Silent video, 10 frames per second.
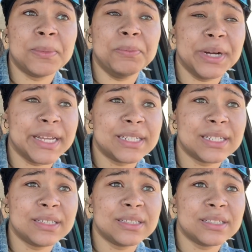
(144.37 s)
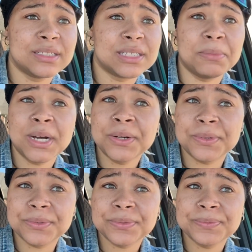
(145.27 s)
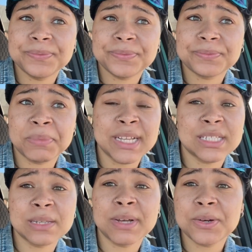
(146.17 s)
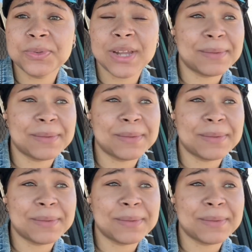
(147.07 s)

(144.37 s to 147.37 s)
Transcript: But Simone, because Simone,